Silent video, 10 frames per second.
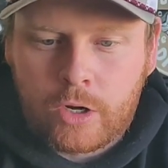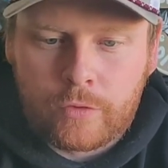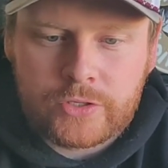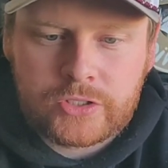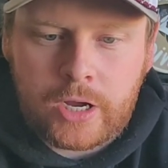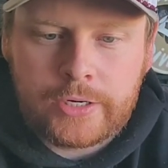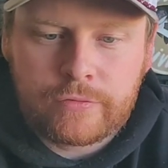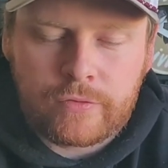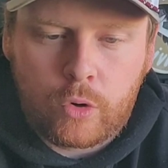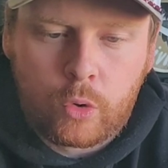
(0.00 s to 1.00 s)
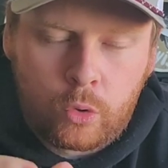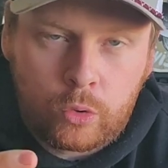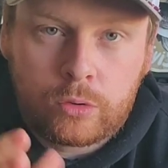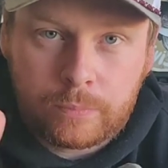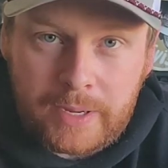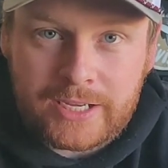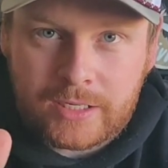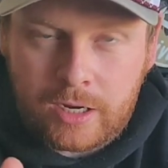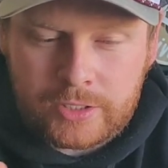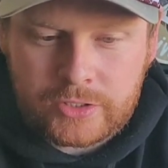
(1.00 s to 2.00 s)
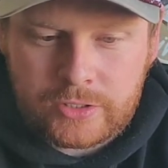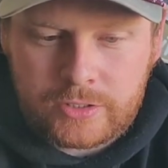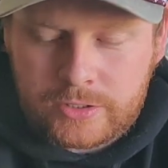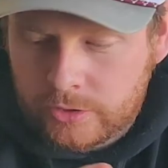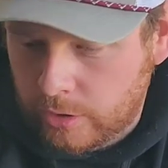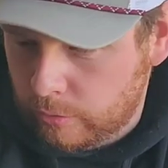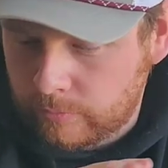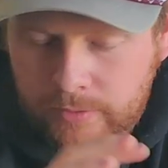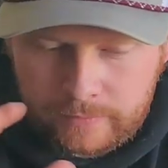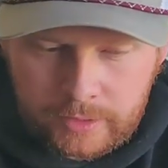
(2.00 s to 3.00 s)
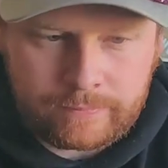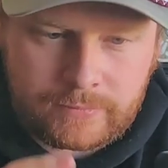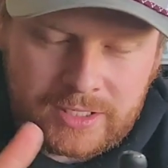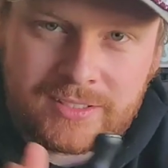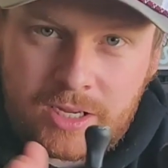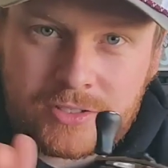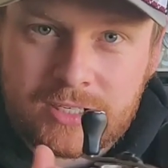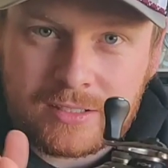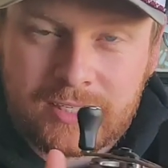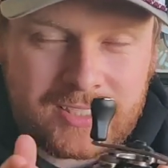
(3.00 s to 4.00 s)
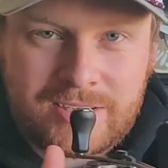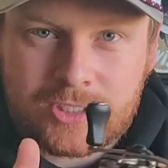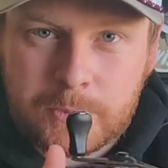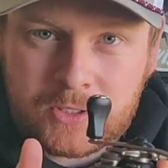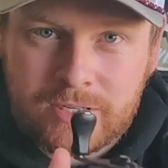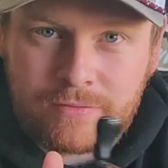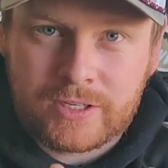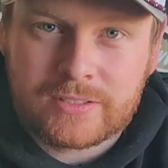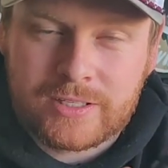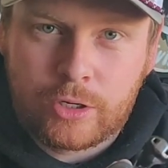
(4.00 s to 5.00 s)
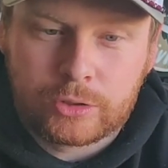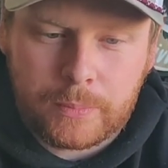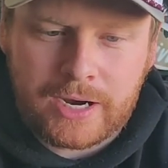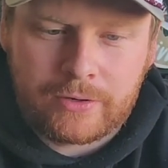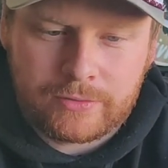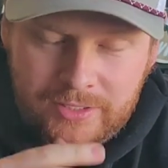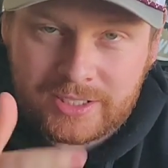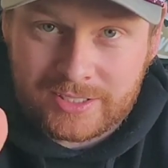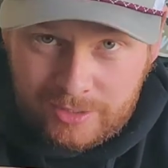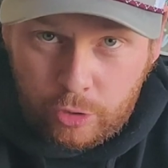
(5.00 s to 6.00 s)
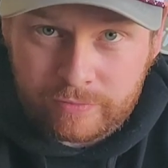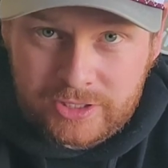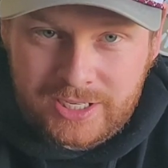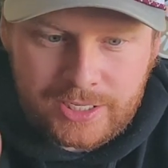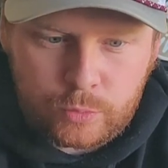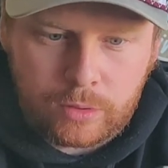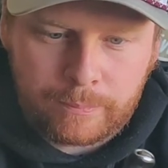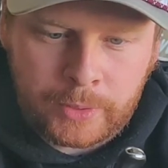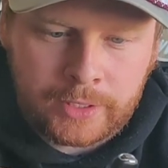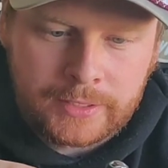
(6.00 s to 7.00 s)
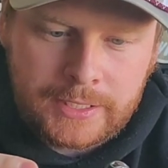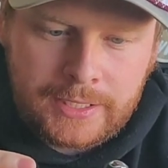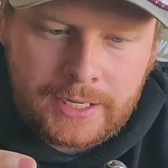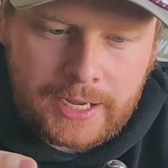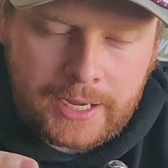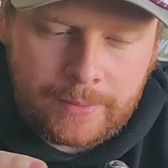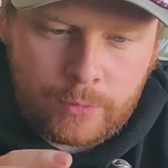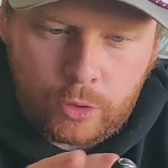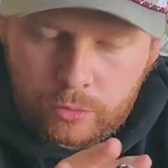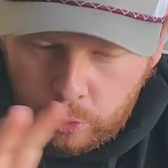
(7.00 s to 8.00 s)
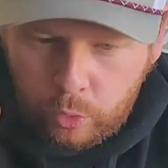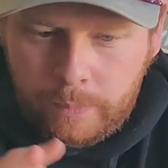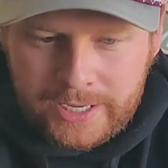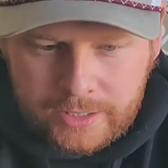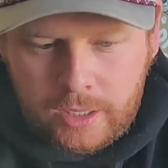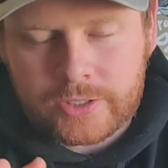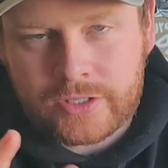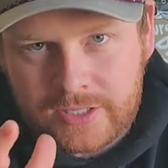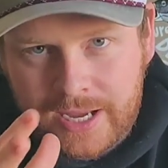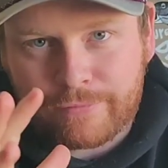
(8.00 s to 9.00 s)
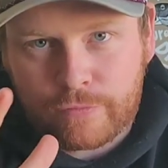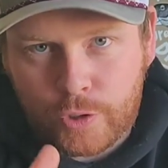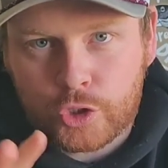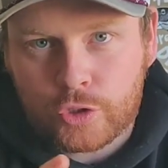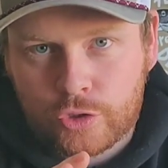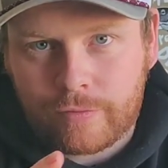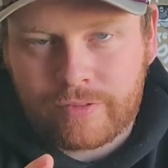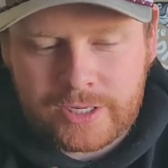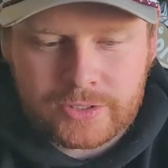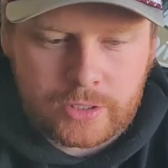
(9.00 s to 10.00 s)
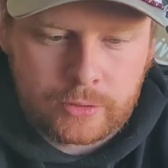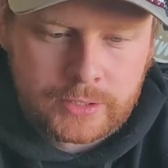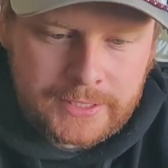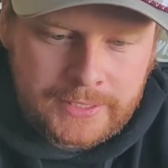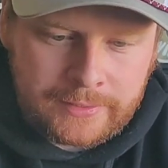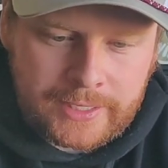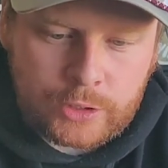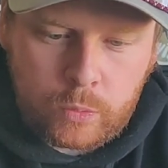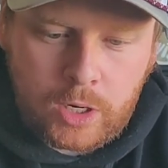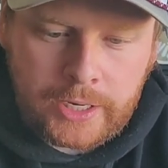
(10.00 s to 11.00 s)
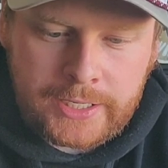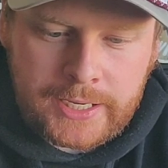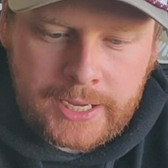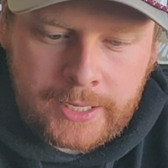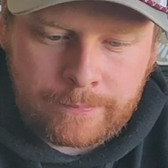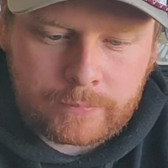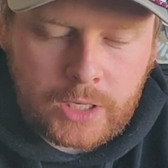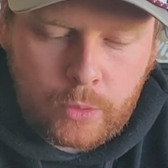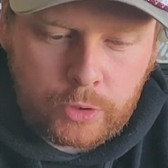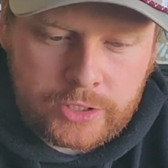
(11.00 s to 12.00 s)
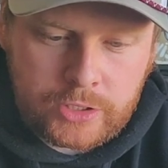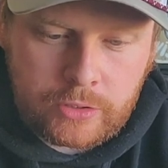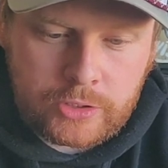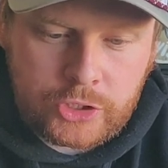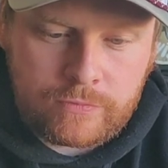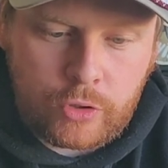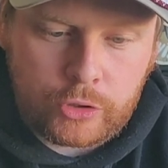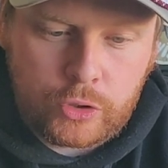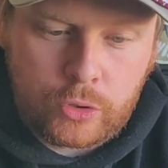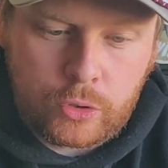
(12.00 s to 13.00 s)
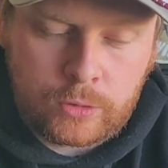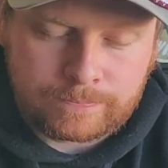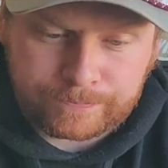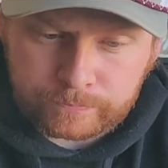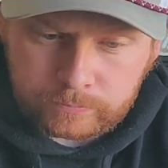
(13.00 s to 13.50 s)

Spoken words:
On the side of all bait casters, so this isn't specific to the Older Baron. This obviously is one, but all bait casters have versions of this. So that's why I wanted to do it. So you've got your